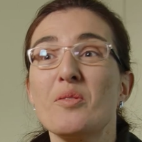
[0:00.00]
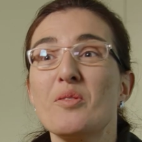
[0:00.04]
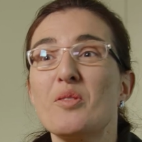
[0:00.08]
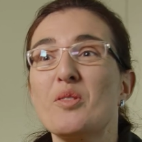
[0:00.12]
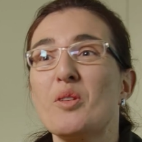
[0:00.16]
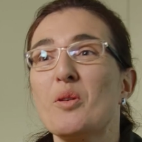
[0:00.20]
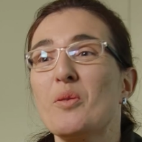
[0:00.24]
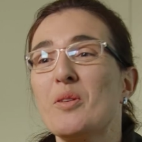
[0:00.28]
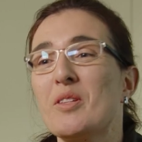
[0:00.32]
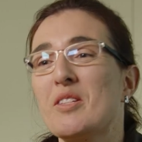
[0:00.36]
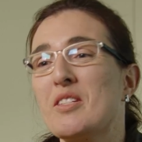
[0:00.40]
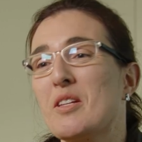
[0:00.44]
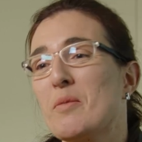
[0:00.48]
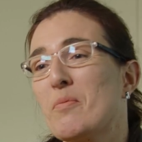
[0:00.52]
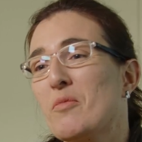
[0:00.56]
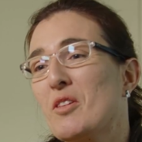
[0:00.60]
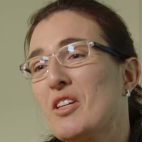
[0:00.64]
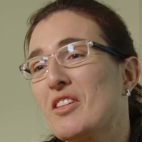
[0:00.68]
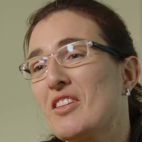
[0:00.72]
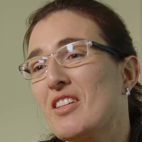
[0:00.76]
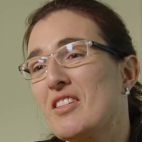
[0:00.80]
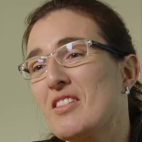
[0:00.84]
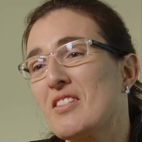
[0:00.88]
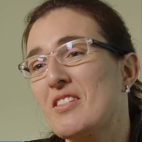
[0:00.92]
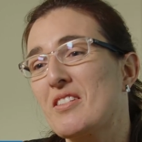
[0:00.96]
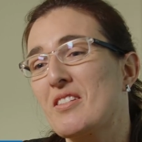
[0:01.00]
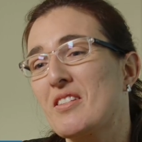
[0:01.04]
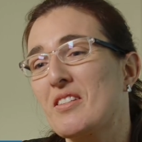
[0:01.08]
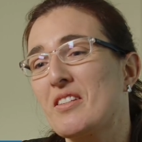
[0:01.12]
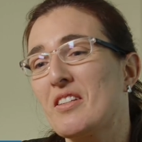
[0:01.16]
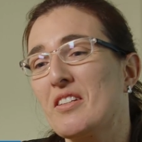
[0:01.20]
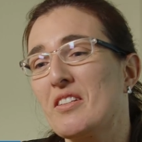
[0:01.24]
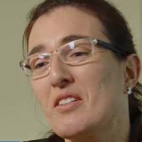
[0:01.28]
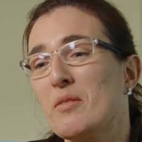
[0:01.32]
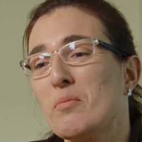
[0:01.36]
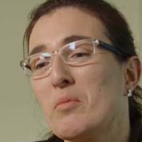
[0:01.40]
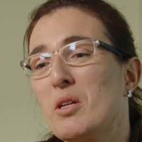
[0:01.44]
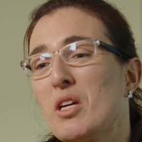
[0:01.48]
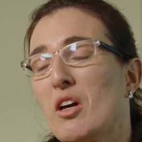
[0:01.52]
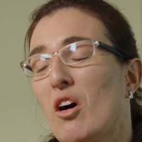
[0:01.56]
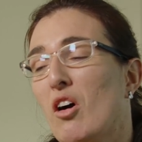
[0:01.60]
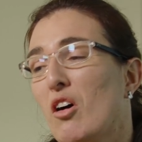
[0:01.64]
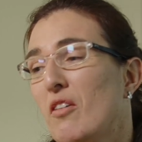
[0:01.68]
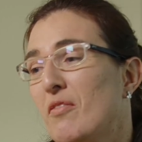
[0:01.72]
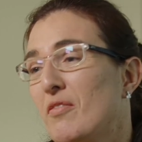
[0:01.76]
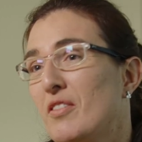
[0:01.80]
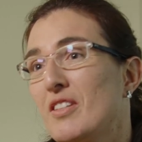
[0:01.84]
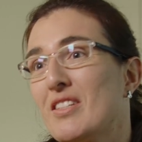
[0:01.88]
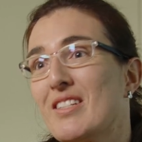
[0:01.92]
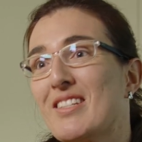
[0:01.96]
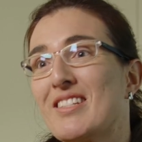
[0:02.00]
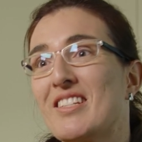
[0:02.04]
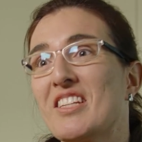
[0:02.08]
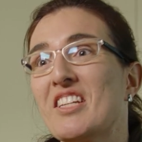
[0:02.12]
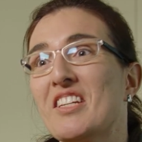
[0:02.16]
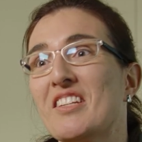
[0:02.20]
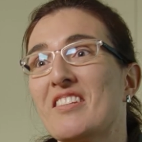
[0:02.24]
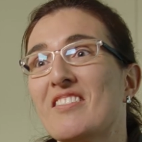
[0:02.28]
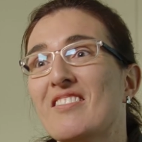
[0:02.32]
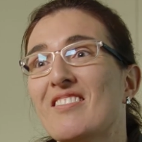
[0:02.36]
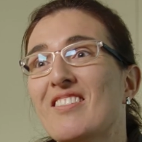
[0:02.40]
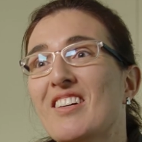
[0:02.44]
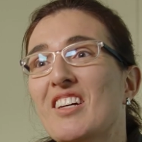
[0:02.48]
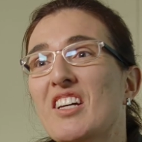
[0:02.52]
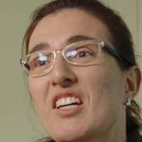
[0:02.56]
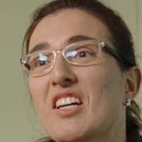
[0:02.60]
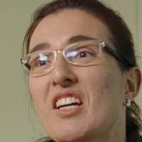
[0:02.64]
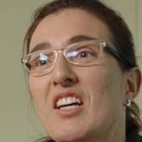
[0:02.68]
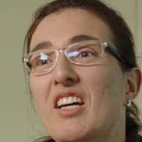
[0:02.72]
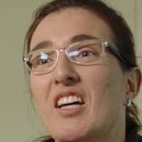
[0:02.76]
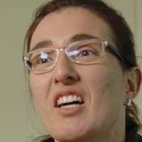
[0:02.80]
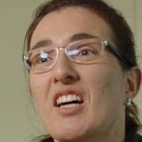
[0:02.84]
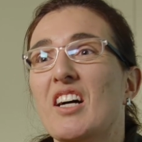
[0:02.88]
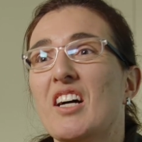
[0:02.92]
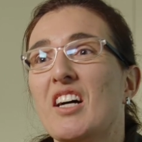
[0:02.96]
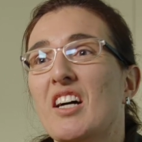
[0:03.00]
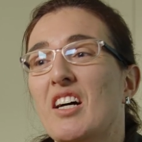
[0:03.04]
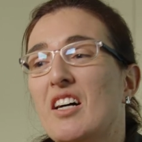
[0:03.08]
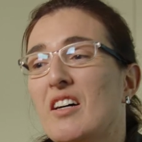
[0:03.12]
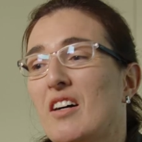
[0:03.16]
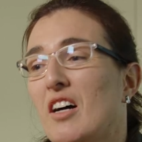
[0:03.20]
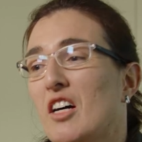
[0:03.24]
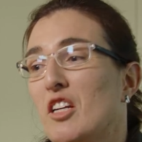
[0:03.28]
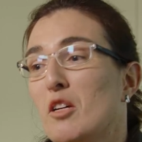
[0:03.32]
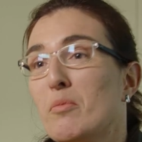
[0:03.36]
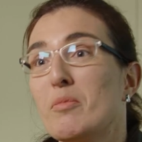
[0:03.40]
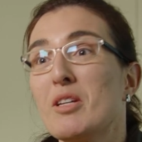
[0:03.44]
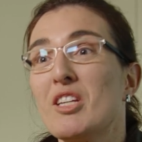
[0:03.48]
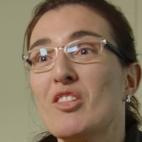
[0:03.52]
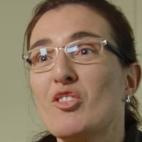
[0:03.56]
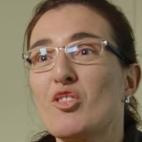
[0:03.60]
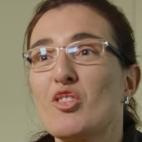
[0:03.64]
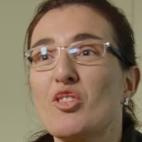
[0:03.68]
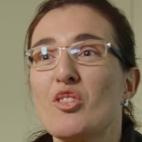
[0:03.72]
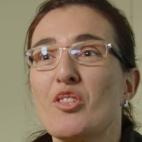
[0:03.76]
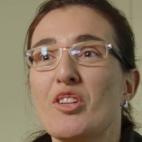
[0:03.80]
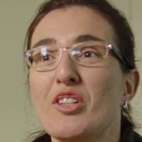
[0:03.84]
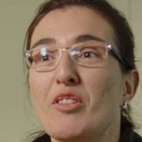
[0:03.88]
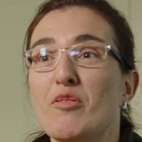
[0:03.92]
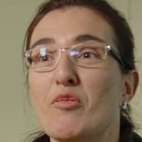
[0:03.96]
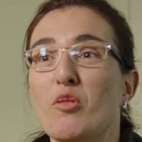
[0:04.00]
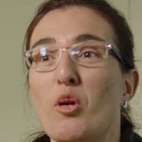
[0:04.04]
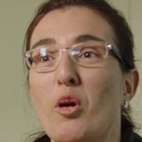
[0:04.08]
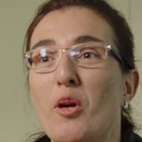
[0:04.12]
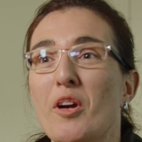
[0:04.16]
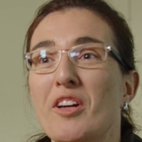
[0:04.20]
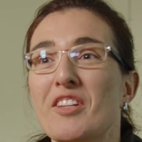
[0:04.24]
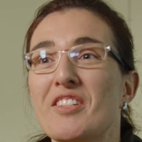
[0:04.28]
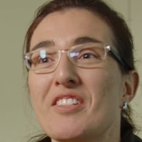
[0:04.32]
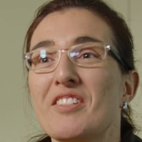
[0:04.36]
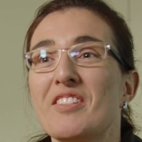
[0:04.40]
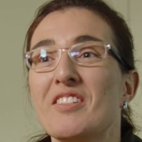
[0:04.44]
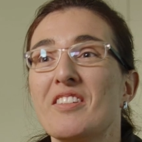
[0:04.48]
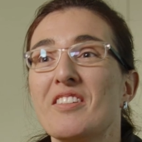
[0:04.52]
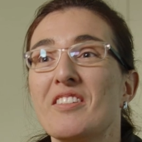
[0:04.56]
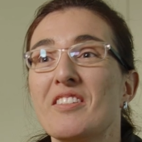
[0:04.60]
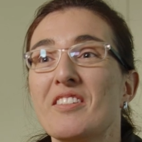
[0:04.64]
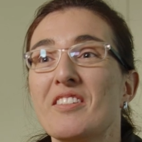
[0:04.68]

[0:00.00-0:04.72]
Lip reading: so it's something that's going to be often seen on a beach or in a forest.